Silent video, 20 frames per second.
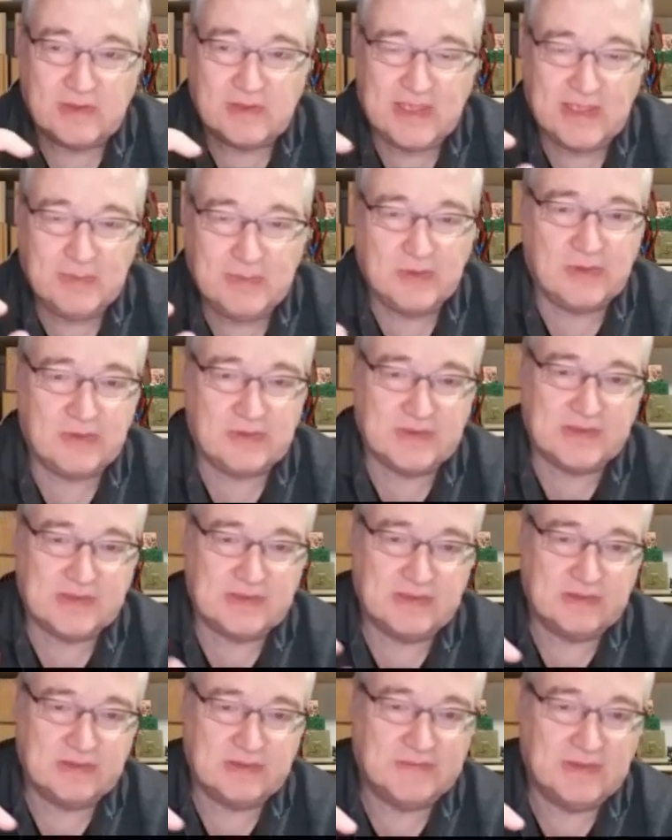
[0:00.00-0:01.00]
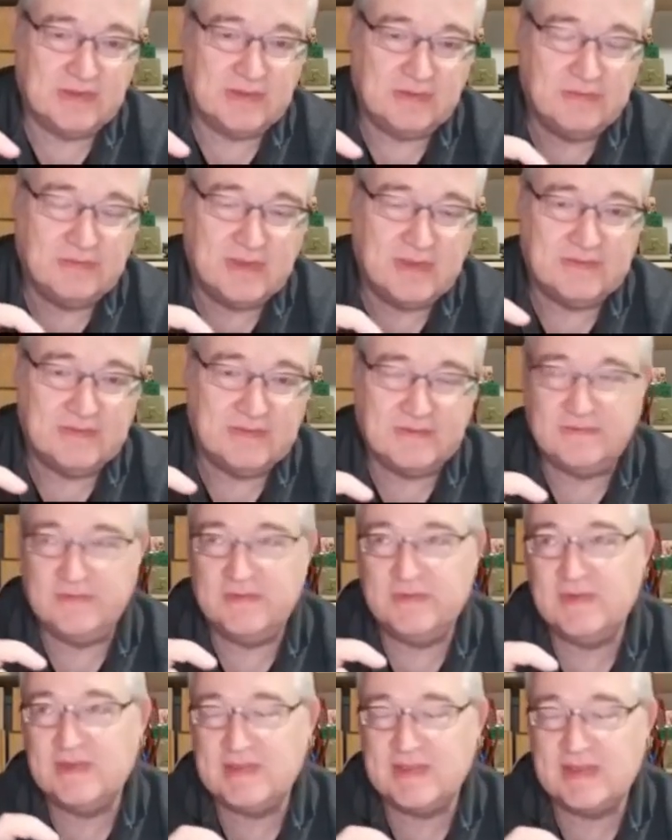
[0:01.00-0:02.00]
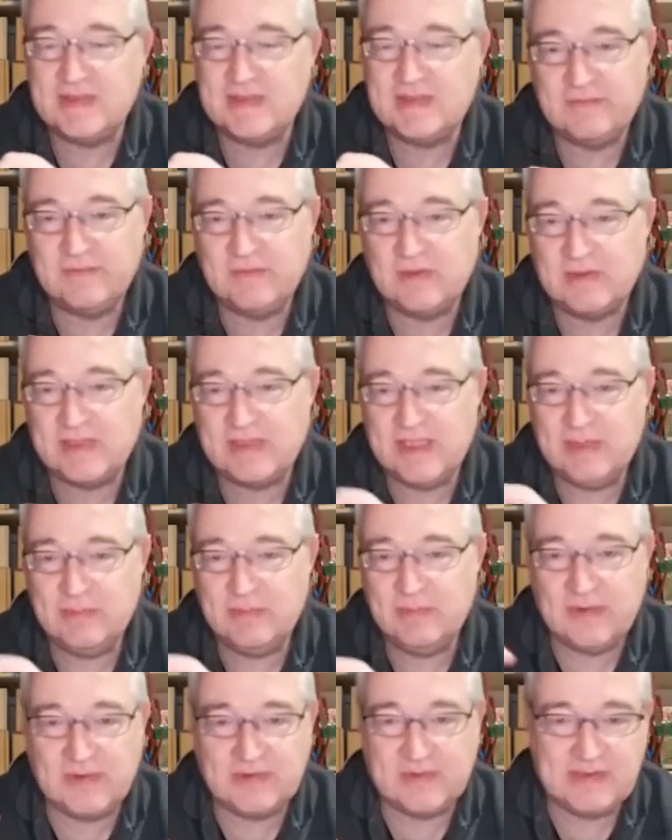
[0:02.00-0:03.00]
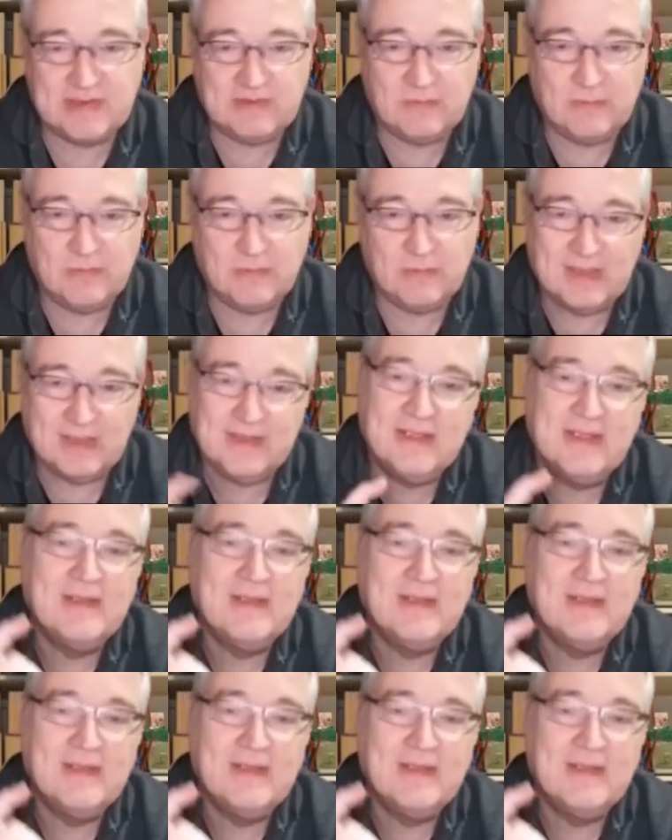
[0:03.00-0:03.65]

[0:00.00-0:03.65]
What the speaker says: blocks, of the 256 4K blocks in the 1